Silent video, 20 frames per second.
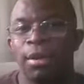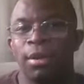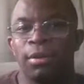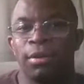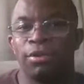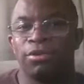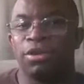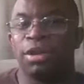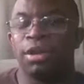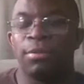
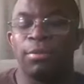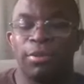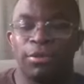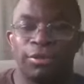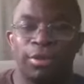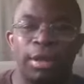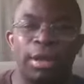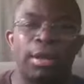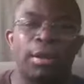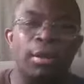
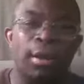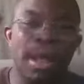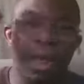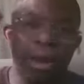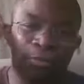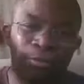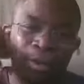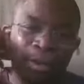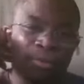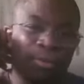legitimacy in a
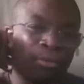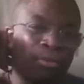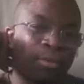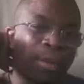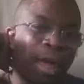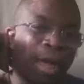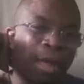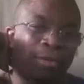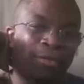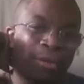lot of people's
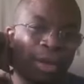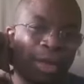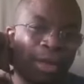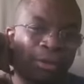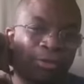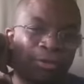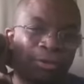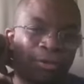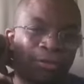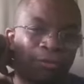minds
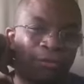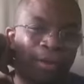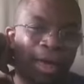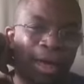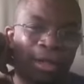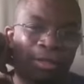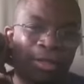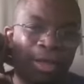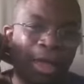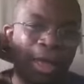is the
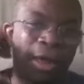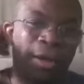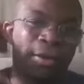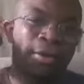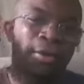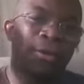fact that